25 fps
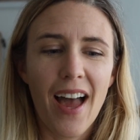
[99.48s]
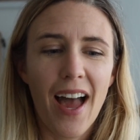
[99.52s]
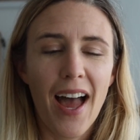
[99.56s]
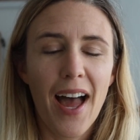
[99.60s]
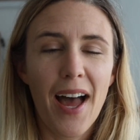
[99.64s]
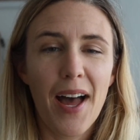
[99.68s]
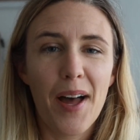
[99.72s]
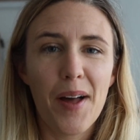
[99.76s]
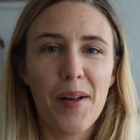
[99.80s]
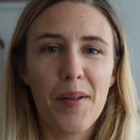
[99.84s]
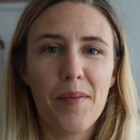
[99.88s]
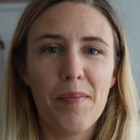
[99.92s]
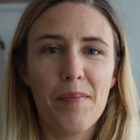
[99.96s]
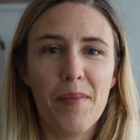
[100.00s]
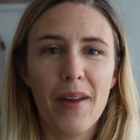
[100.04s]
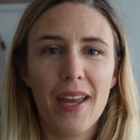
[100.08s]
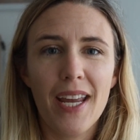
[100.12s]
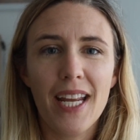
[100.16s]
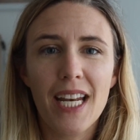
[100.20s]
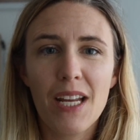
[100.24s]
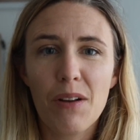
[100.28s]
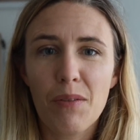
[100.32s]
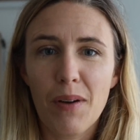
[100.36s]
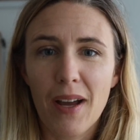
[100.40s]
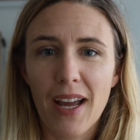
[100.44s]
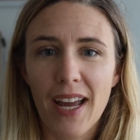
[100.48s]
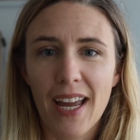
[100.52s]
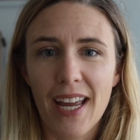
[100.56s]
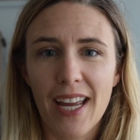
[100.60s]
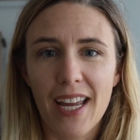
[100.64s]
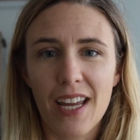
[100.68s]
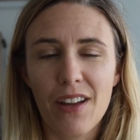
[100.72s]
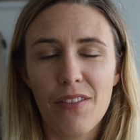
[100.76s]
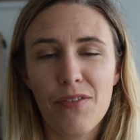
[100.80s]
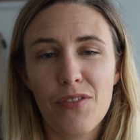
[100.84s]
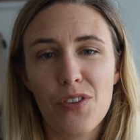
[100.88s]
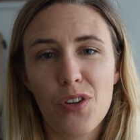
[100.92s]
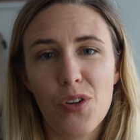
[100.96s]
But
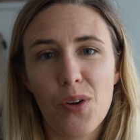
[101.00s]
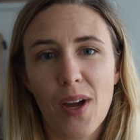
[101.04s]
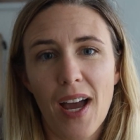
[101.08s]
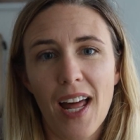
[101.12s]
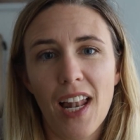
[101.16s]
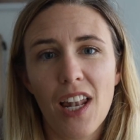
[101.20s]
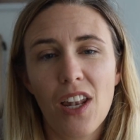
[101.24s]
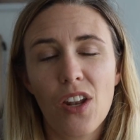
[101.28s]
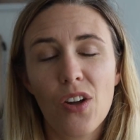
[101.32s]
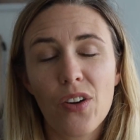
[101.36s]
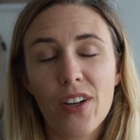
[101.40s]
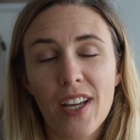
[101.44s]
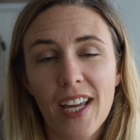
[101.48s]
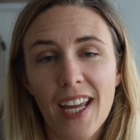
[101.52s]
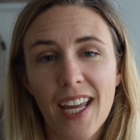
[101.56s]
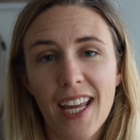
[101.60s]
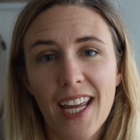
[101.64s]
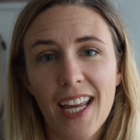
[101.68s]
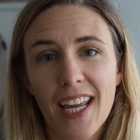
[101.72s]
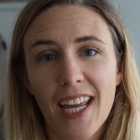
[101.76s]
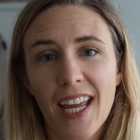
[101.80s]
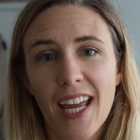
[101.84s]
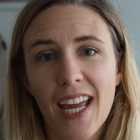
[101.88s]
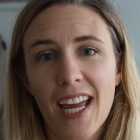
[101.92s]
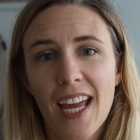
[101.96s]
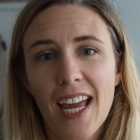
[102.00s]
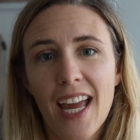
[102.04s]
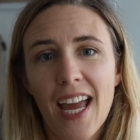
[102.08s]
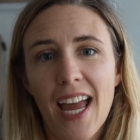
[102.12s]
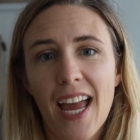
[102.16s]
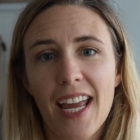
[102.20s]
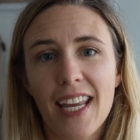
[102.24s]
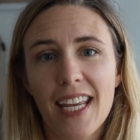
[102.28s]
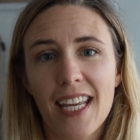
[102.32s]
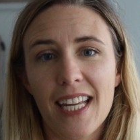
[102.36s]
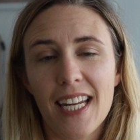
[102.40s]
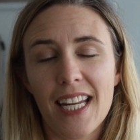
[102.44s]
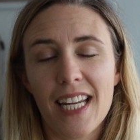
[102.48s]
anyway, if you are looking
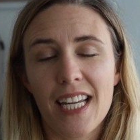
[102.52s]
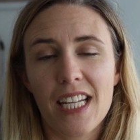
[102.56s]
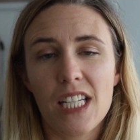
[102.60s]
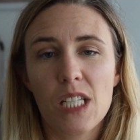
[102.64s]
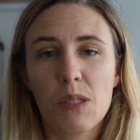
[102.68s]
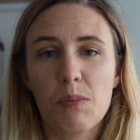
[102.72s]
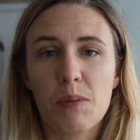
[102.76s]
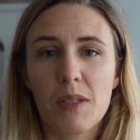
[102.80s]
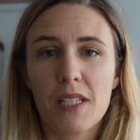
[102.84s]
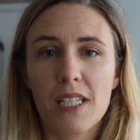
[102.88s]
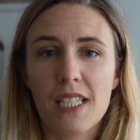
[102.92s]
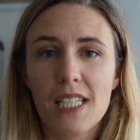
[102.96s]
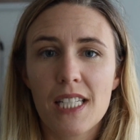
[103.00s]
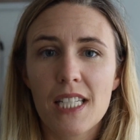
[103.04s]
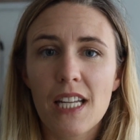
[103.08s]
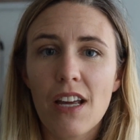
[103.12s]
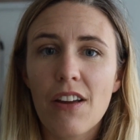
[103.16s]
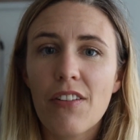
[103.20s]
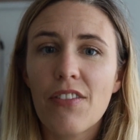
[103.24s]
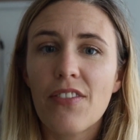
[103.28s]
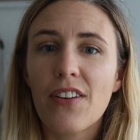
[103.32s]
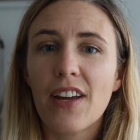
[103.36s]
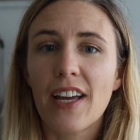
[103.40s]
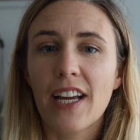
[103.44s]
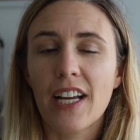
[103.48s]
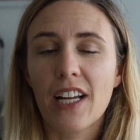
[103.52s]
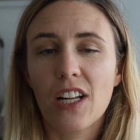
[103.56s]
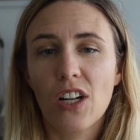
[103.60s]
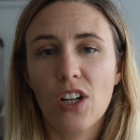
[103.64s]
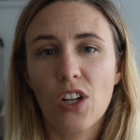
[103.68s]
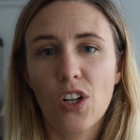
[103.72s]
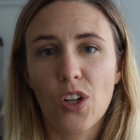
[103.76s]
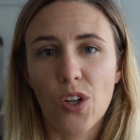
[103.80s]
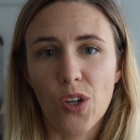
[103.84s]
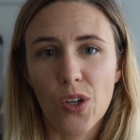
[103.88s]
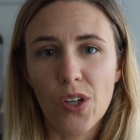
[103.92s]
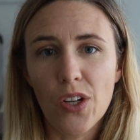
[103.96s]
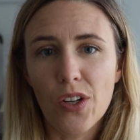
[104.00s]
at getting a specific
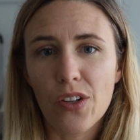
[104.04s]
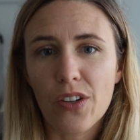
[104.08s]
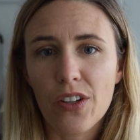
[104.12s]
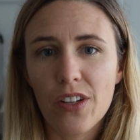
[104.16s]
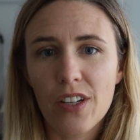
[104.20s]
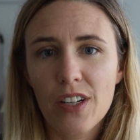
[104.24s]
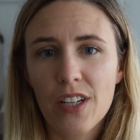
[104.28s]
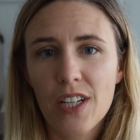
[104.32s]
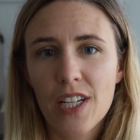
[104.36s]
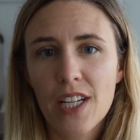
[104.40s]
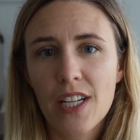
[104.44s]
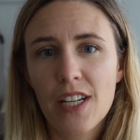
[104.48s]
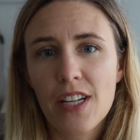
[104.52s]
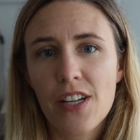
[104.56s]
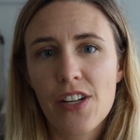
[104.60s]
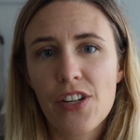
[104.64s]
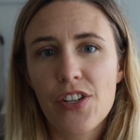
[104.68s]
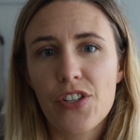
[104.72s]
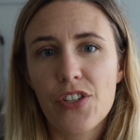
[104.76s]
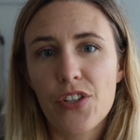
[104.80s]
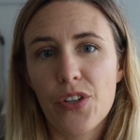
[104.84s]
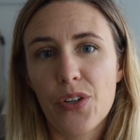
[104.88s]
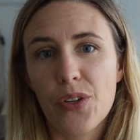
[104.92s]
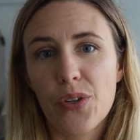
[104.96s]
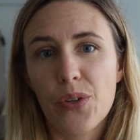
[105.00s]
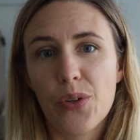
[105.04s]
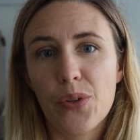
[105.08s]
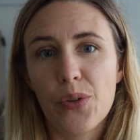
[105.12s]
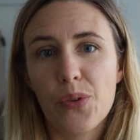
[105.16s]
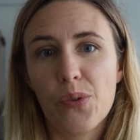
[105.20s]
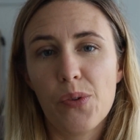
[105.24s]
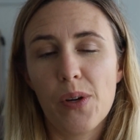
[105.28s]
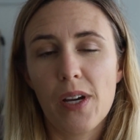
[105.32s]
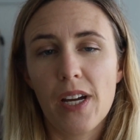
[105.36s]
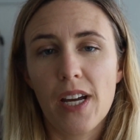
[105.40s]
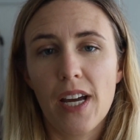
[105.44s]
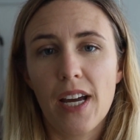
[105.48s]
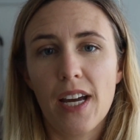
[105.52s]
look
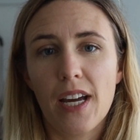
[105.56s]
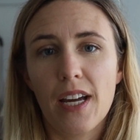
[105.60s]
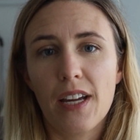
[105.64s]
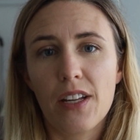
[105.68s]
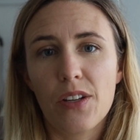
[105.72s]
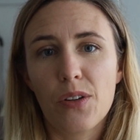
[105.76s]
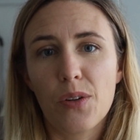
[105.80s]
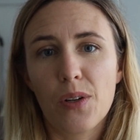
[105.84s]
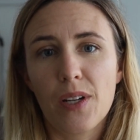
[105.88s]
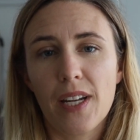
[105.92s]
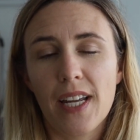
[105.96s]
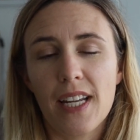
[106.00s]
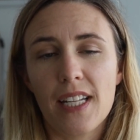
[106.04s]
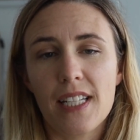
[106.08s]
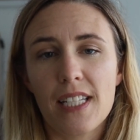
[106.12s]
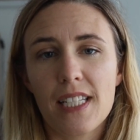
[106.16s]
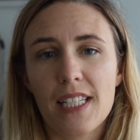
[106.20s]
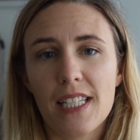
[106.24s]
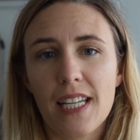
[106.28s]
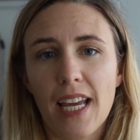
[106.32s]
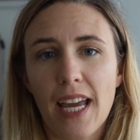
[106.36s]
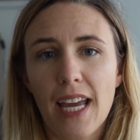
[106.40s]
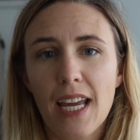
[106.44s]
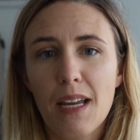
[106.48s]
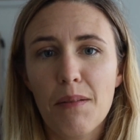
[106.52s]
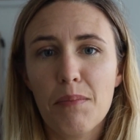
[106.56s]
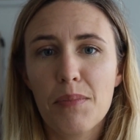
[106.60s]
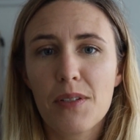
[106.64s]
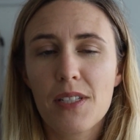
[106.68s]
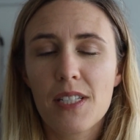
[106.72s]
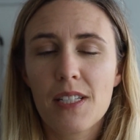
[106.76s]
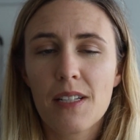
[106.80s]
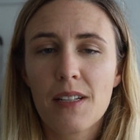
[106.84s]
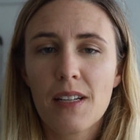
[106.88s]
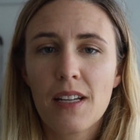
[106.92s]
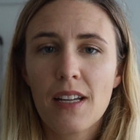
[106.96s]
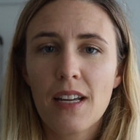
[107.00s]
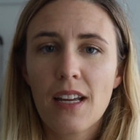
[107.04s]
to your
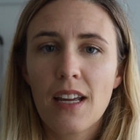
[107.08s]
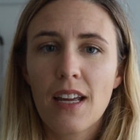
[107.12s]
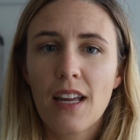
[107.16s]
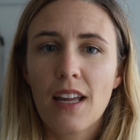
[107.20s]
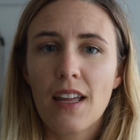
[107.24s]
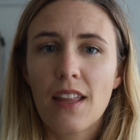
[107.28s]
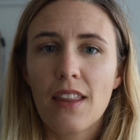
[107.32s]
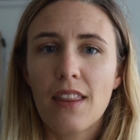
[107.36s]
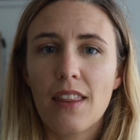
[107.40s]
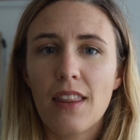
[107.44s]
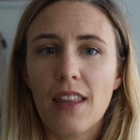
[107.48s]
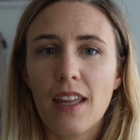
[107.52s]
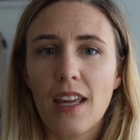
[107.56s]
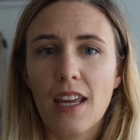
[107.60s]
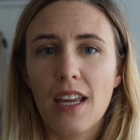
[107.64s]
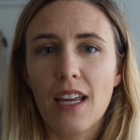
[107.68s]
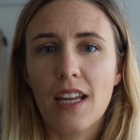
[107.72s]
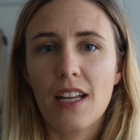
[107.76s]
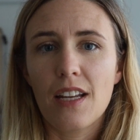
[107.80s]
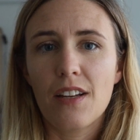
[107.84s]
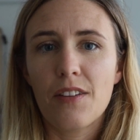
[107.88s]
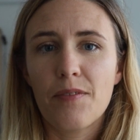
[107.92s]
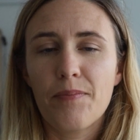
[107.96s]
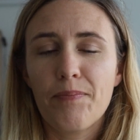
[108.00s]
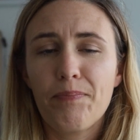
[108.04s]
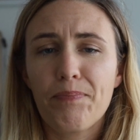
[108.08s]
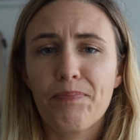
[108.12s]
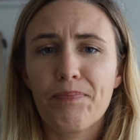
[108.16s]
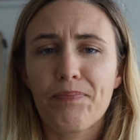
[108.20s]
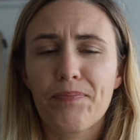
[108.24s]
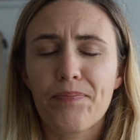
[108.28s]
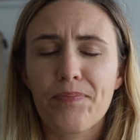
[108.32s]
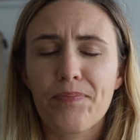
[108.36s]
landscapes, then